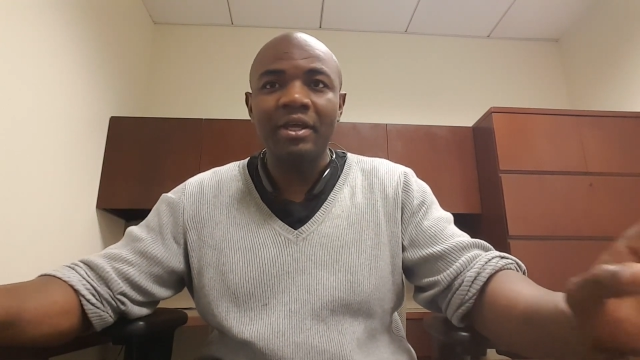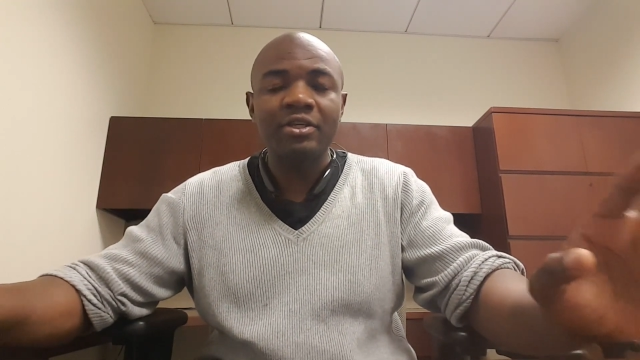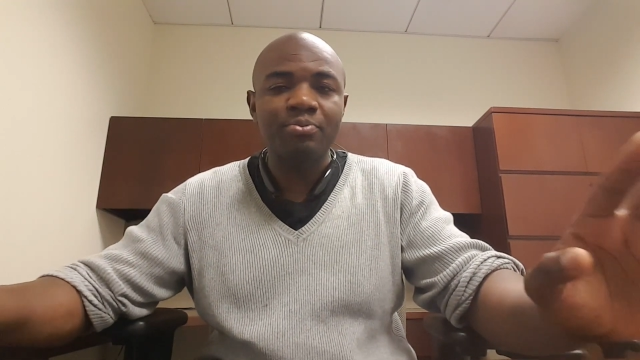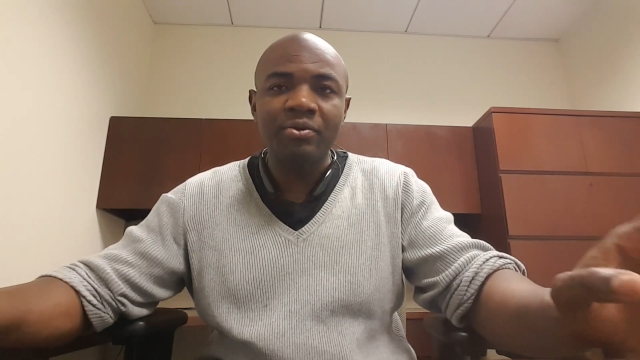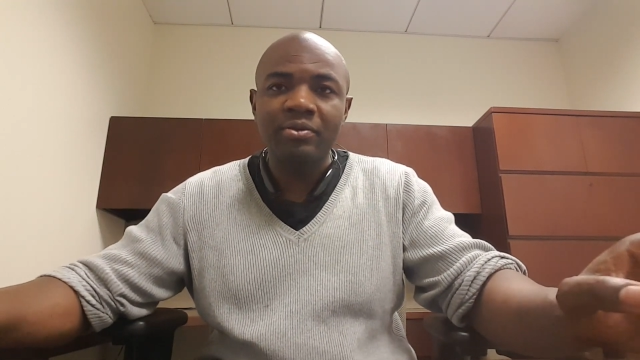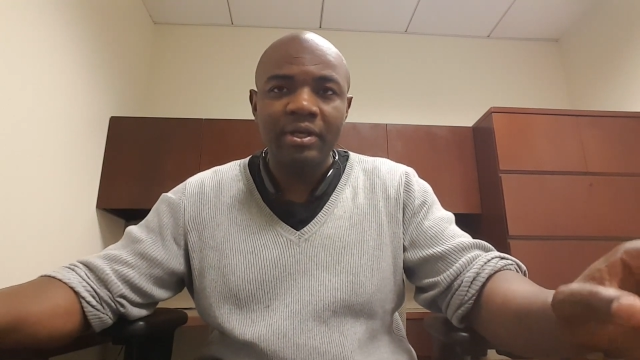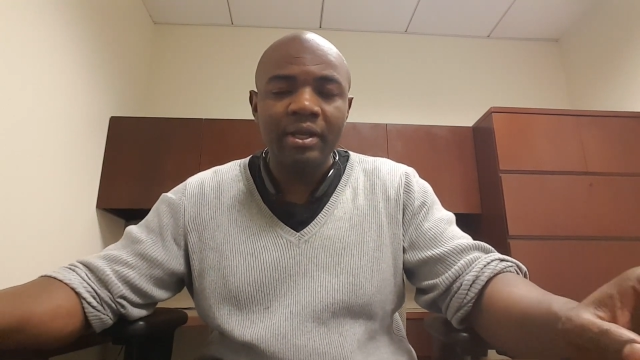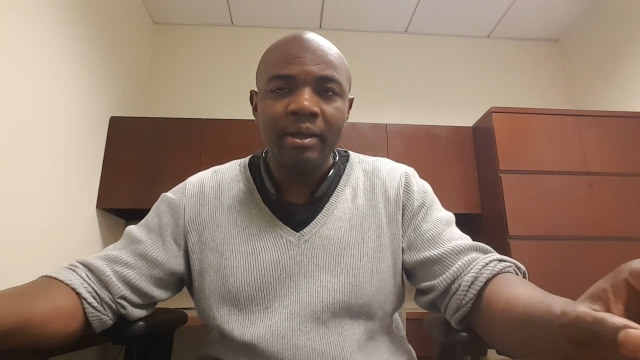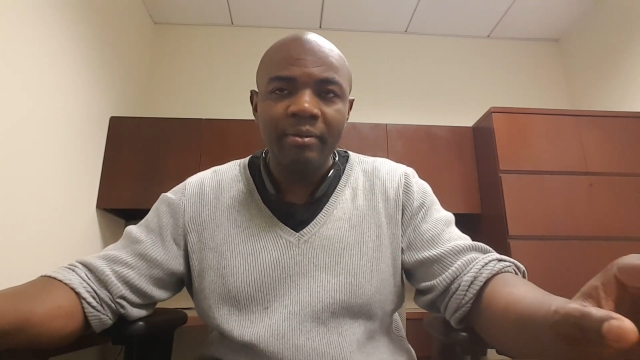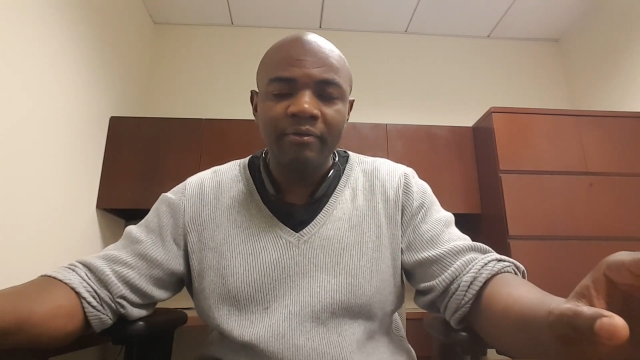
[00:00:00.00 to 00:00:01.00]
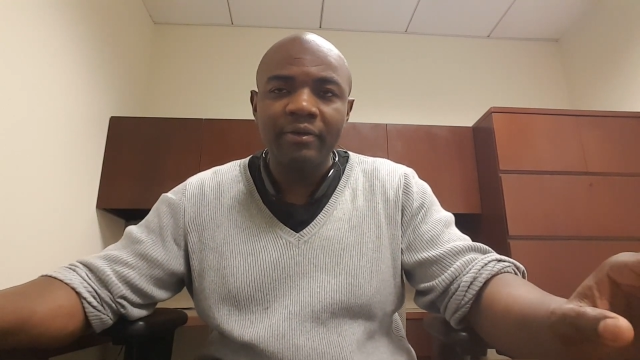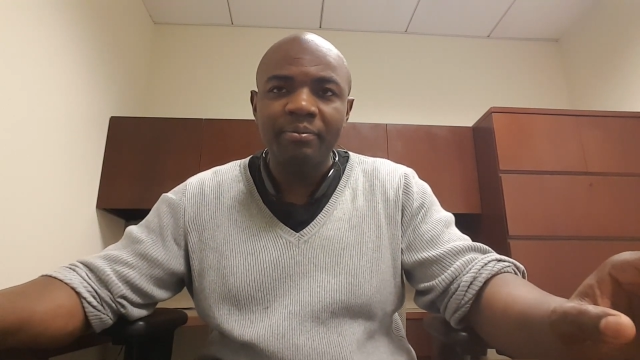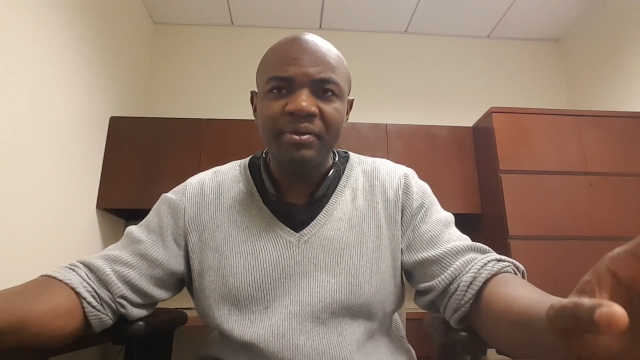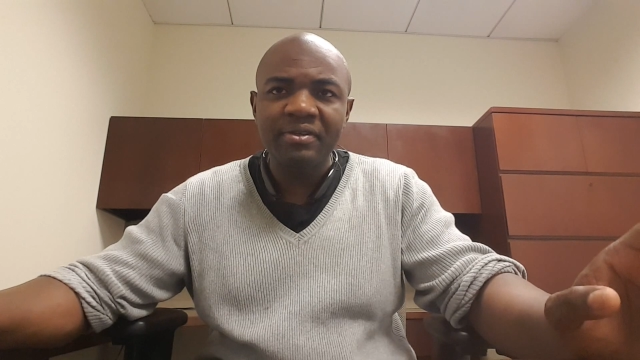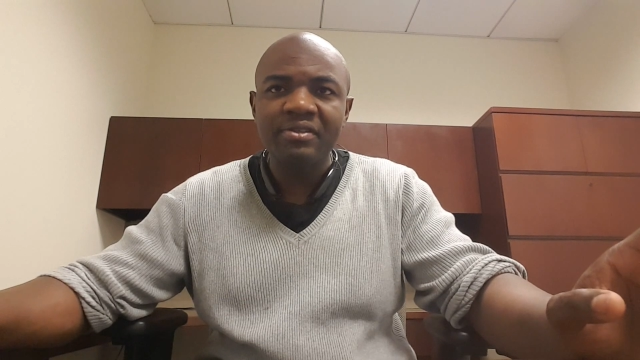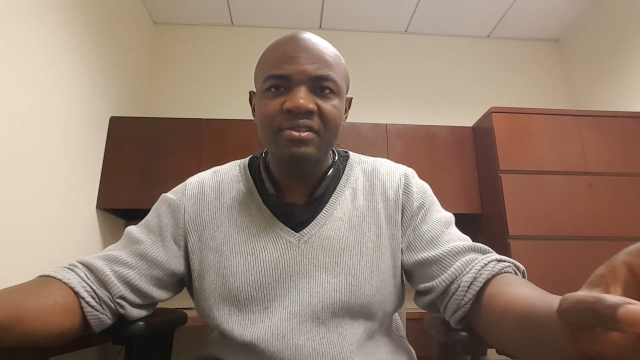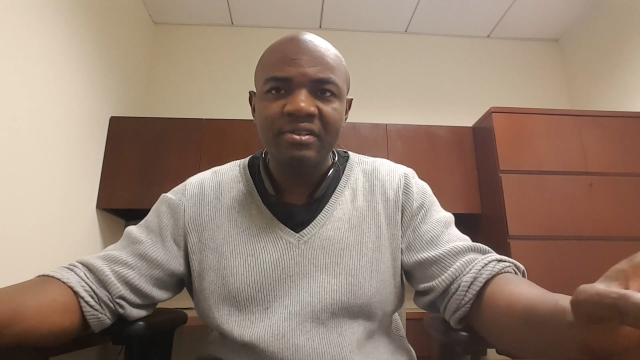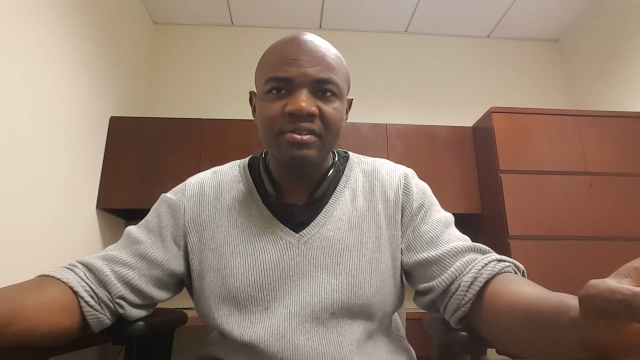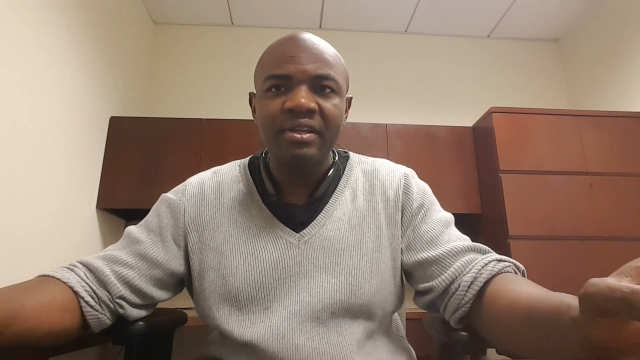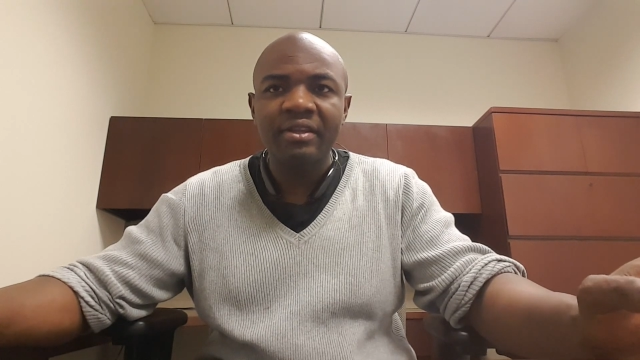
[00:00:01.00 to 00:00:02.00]
Expose Konami for the piece of
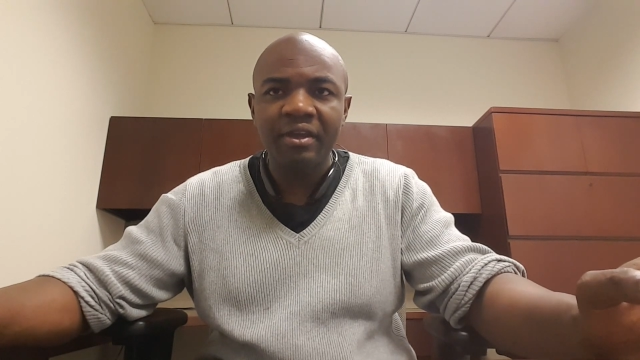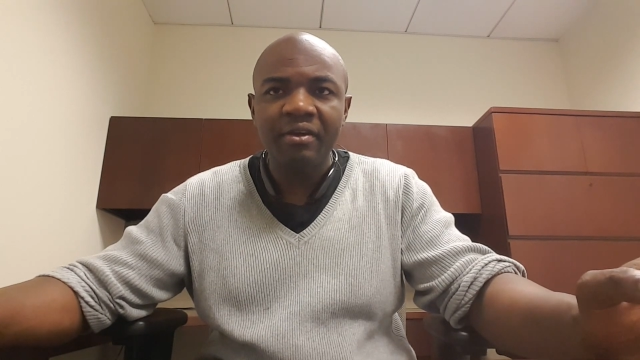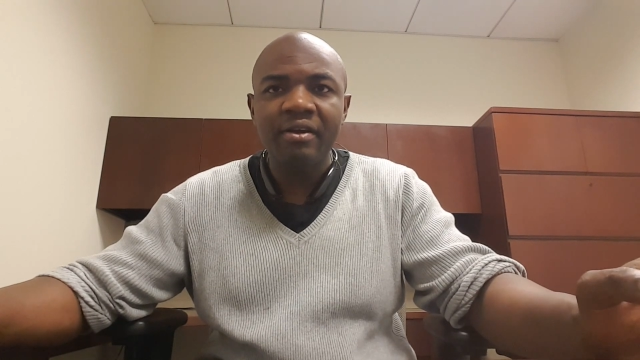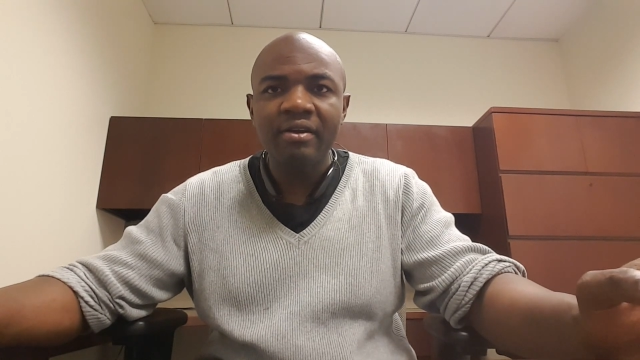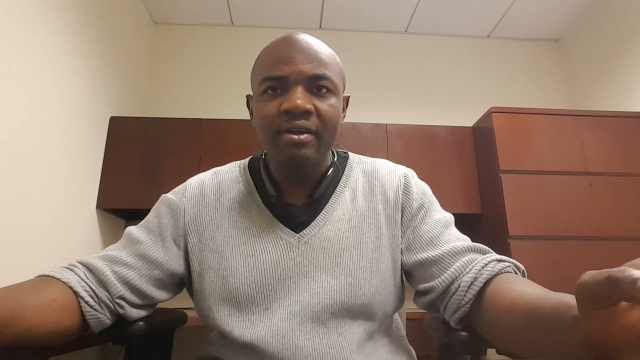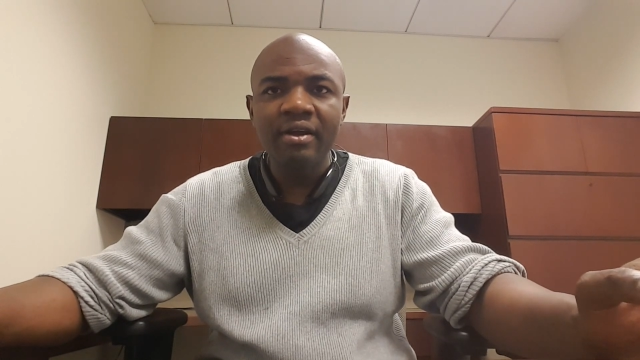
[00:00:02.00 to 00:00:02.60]
shits that they are.